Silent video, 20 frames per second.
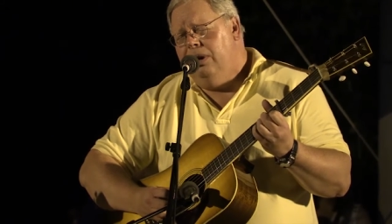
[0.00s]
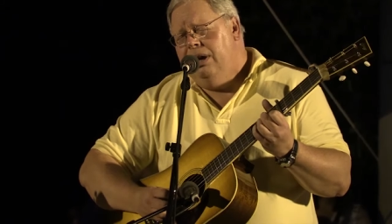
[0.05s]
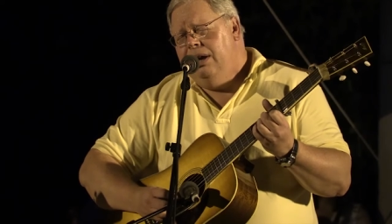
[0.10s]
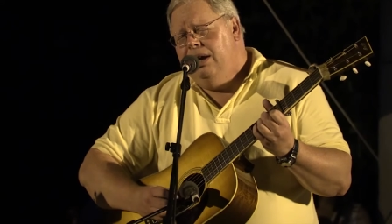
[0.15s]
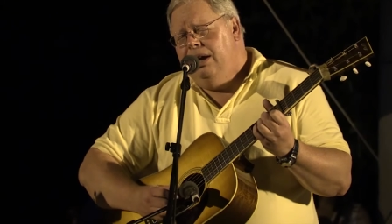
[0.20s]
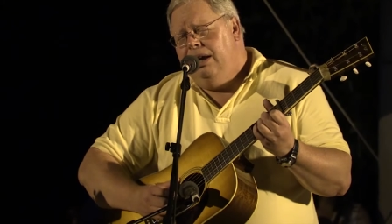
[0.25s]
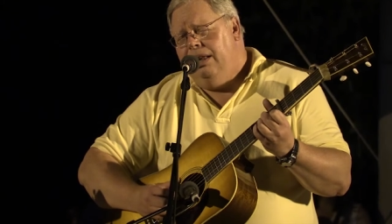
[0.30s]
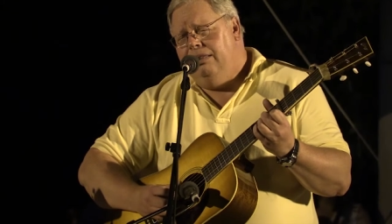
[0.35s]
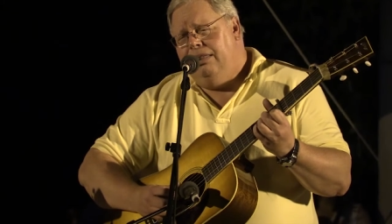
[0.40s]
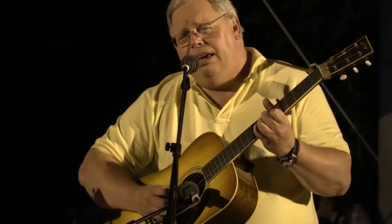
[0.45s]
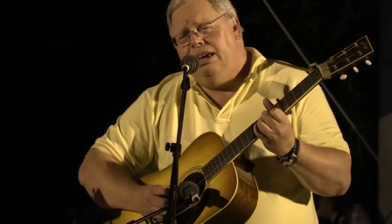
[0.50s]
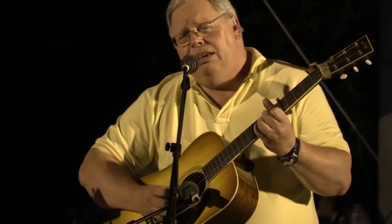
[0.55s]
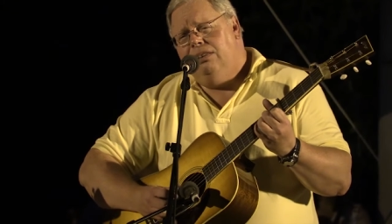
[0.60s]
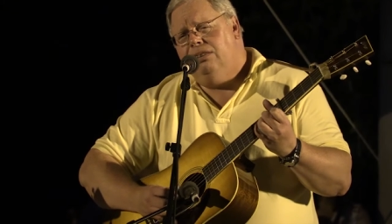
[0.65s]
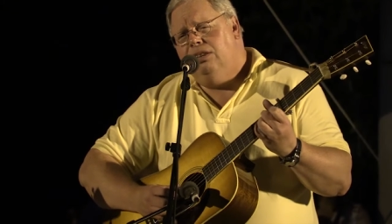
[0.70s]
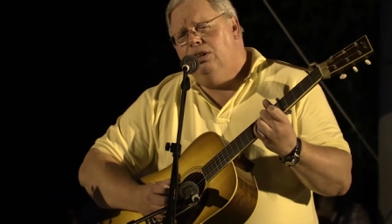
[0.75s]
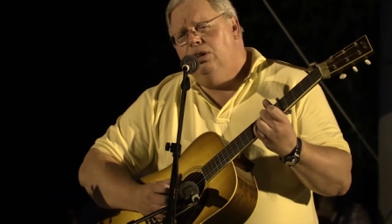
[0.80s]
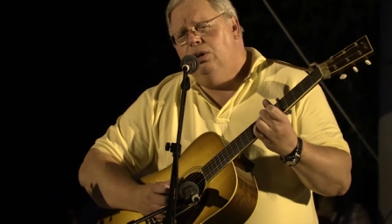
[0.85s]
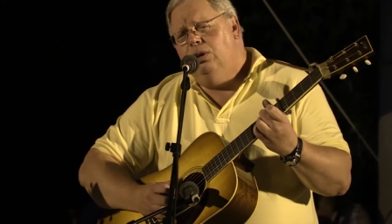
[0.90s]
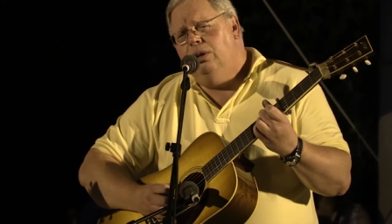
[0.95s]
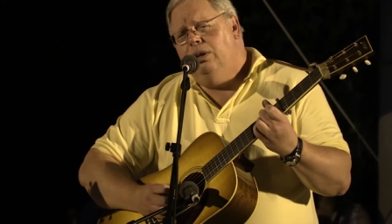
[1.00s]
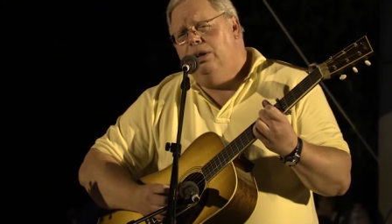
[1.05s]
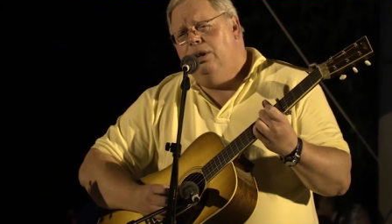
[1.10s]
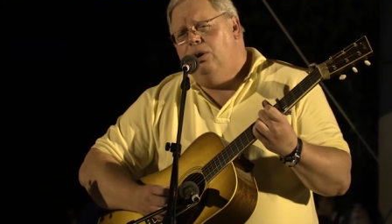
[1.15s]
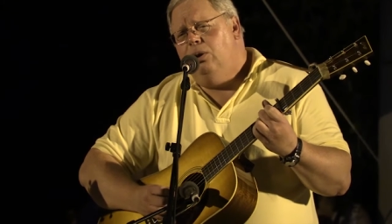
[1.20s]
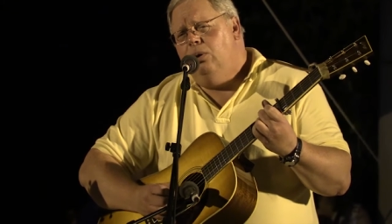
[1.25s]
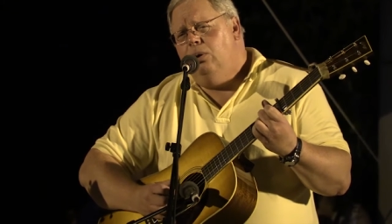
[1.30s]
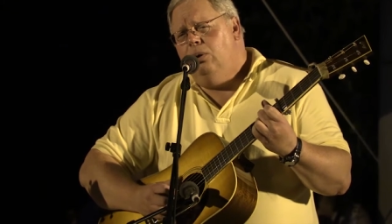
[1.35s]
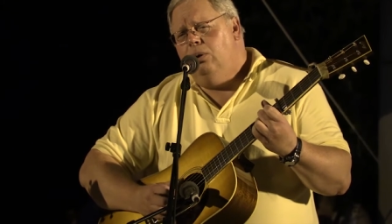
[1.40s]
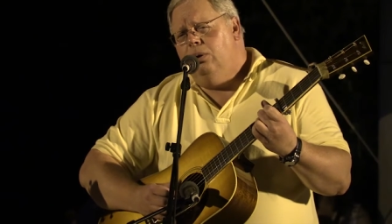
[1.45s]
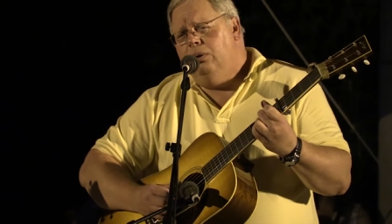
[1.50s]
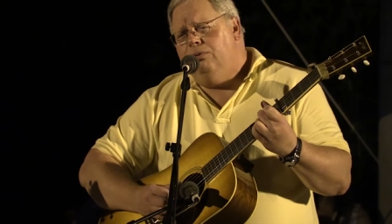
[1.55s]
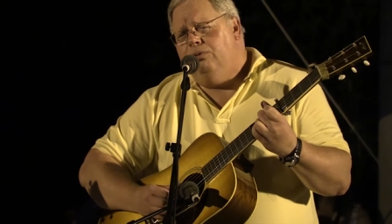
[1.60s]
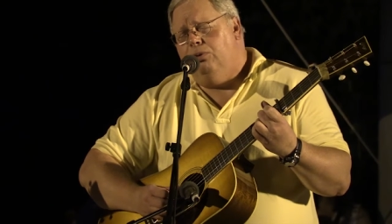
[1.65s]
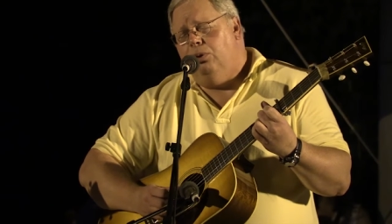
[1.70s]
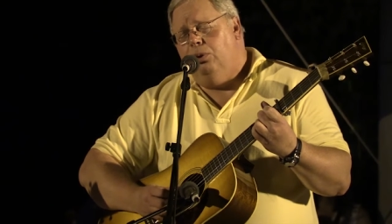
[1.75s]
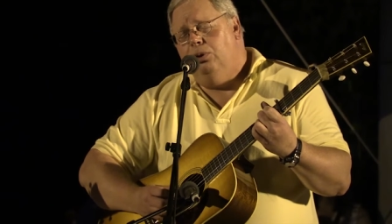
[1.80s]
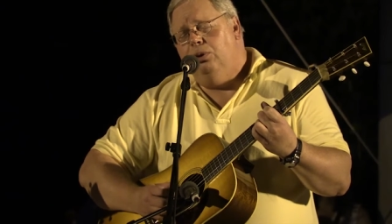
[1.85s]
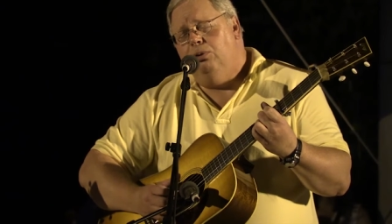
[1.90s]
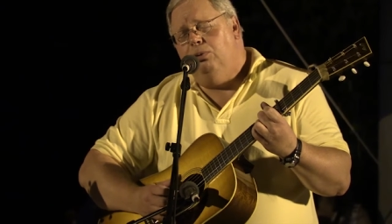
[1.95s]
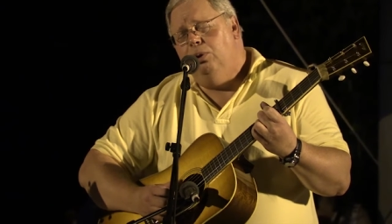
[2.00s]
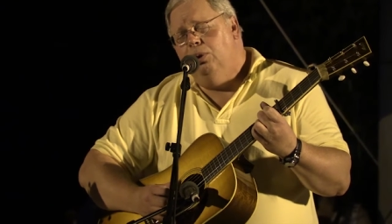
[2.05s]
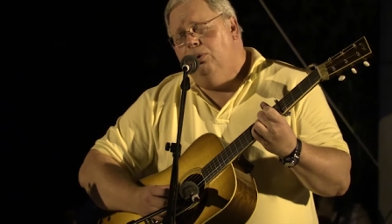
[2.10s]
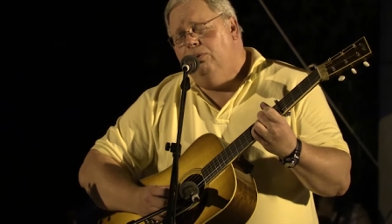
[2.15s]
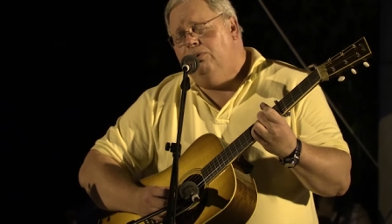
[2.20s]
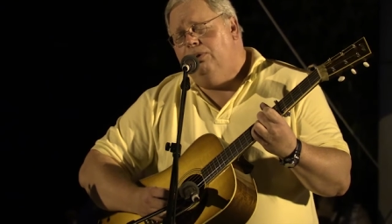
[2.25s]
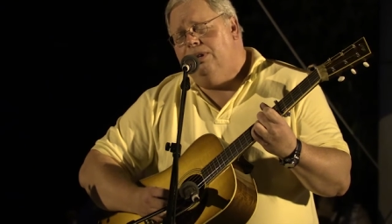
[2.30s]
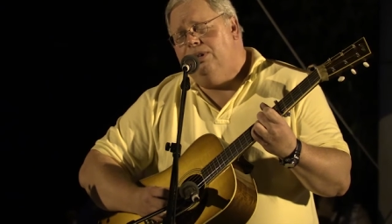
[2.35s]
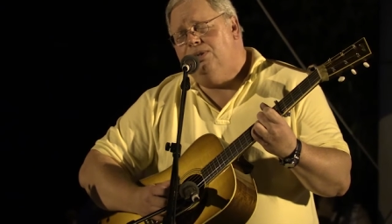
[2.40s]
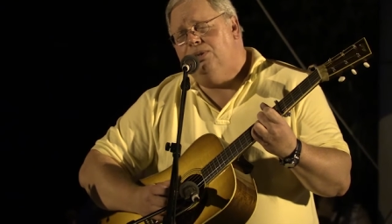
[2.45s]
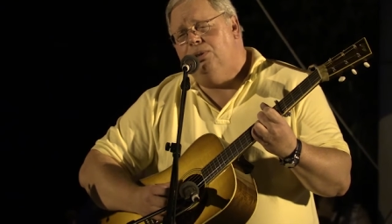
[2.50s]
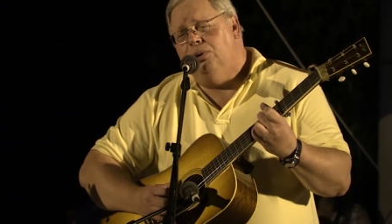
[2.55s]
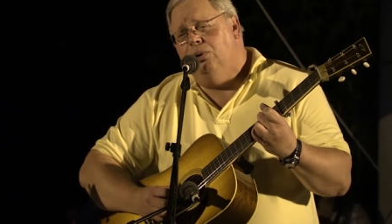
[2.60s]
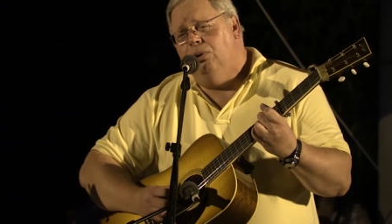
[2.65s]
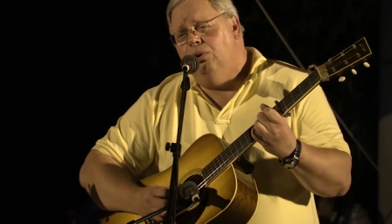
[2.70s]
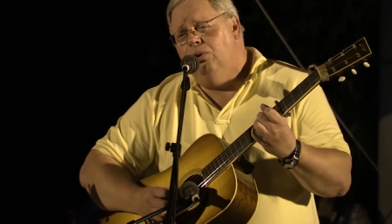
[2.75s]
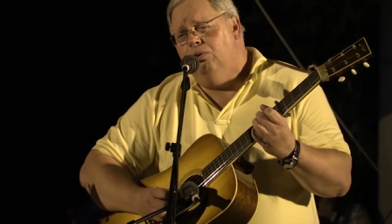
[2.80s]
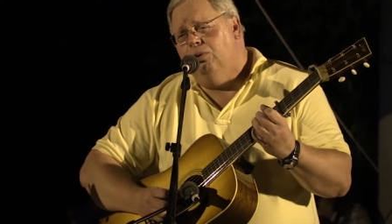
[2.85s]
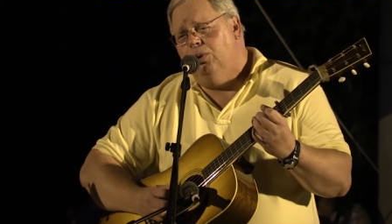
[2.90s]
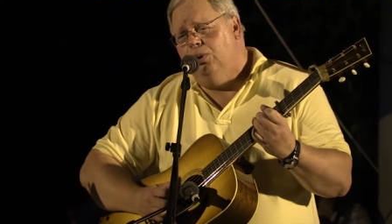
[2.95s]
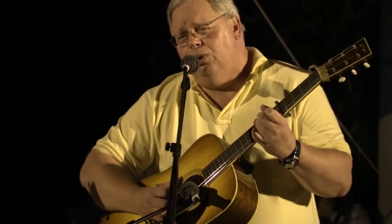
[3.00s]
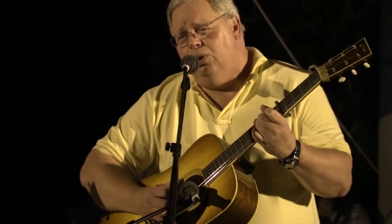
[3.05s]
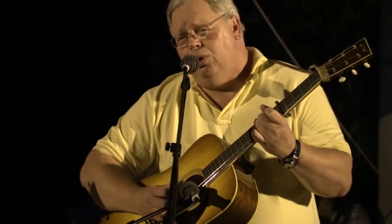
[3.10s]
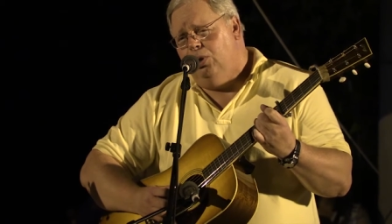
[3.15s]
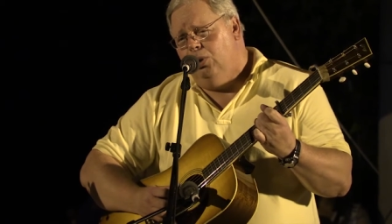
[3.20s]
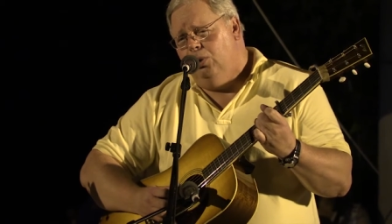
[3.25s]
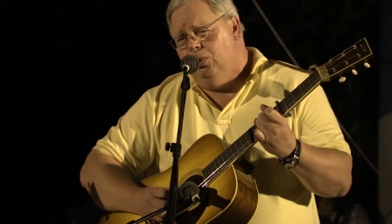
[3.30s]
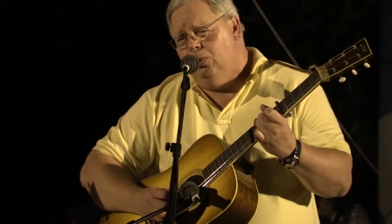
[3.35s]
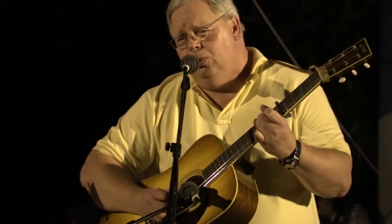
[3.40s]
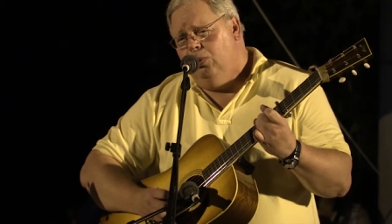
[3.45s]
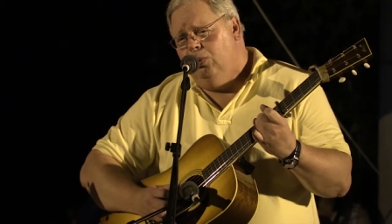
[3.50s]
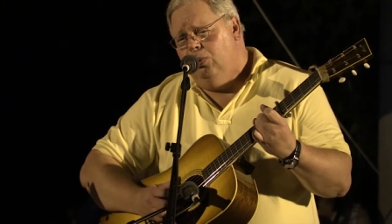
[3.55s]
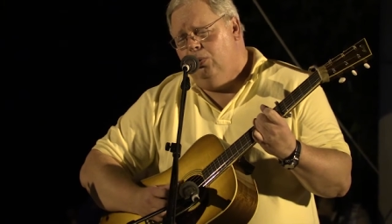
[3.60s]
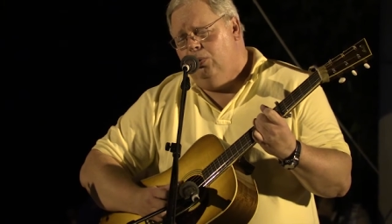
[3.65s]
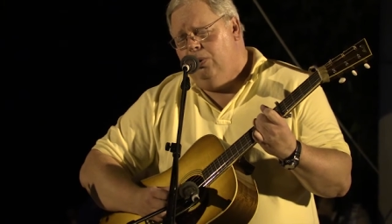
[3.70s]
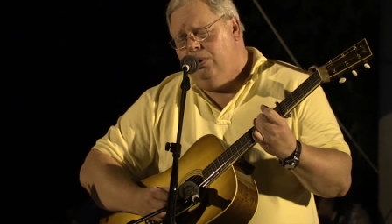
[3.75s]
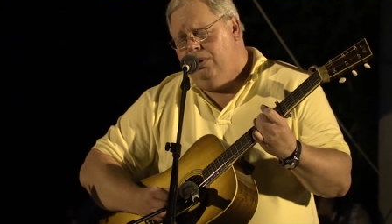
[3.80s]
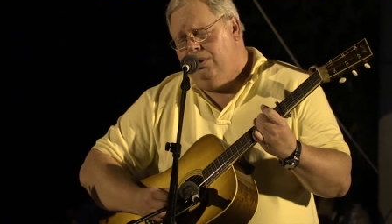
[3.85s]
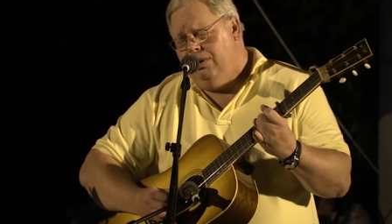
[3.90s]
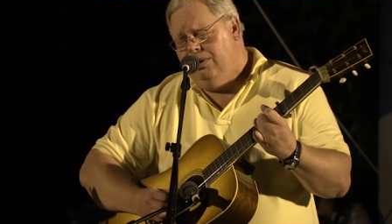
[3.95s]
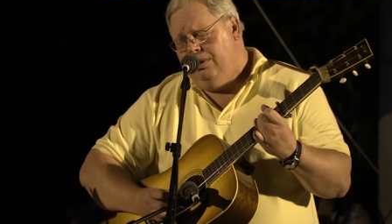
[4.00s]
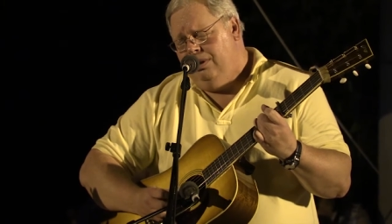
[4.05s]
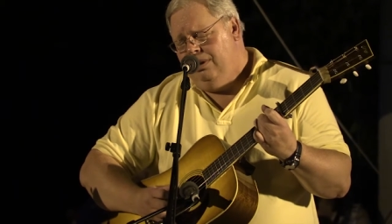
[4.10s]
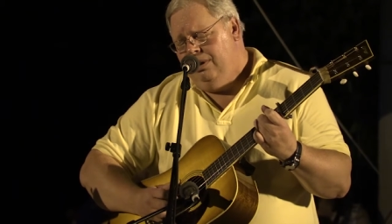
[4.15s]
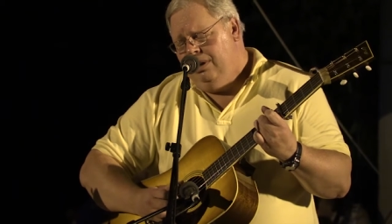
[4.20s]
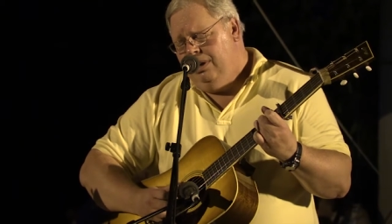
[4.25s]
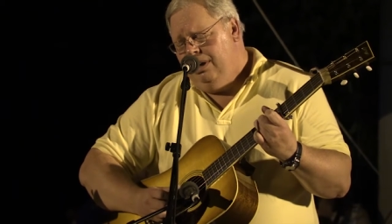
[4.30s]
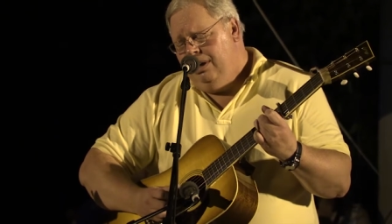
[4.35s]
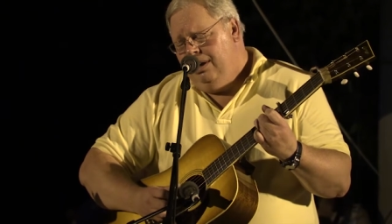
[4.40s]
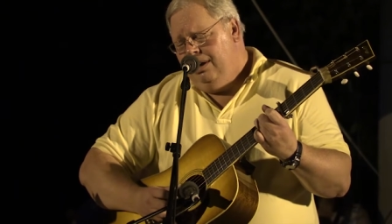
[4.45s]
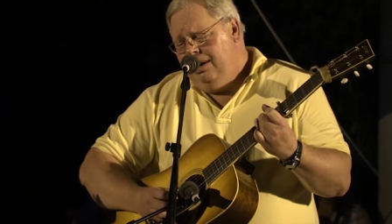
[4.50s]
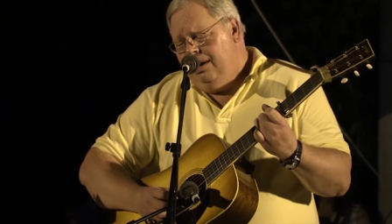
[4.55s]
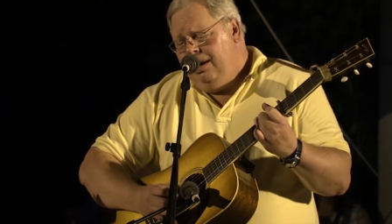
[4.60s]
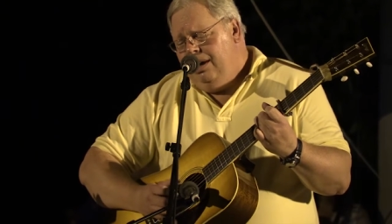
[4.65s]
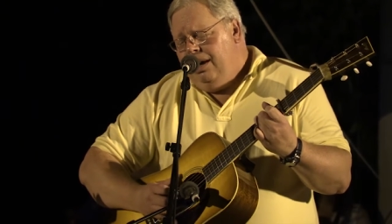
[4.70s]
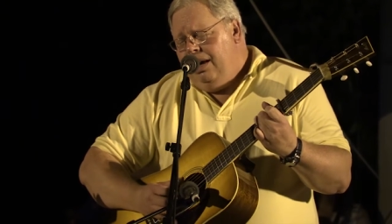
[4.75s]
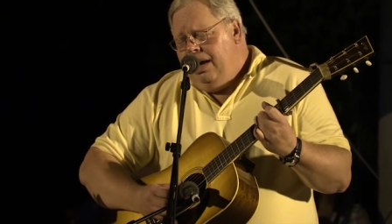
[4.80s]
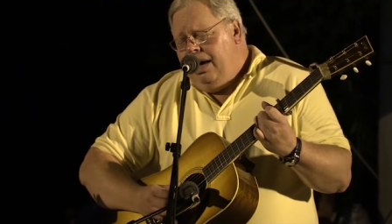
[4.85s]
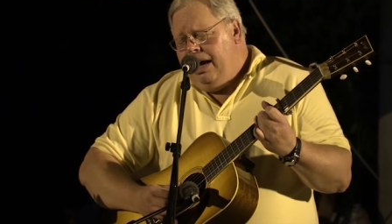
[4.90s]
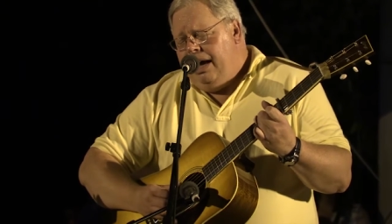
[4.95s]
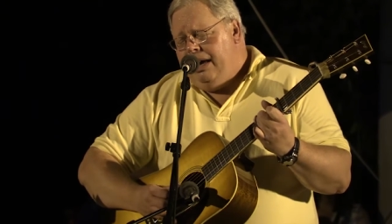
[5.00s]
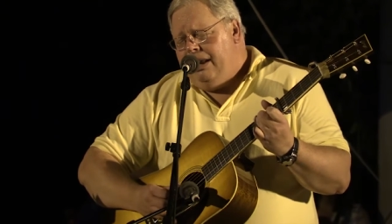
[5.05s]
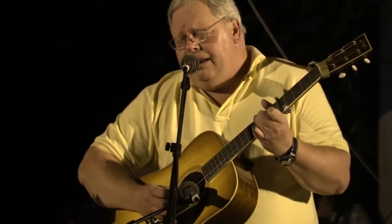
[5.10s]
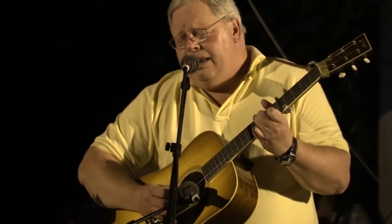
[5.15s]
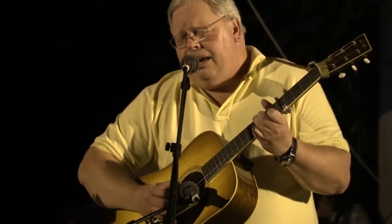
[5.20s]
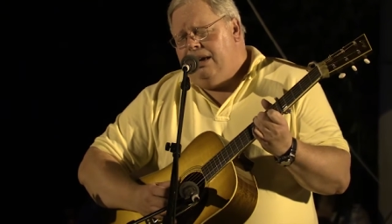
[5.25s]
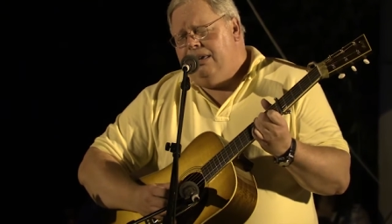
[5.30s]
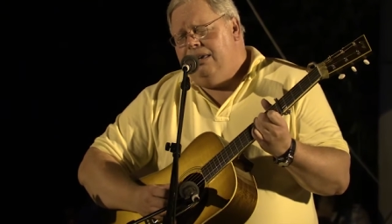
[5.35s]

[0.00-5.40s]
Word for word: and thank the good Lord for the roof that's over you. And I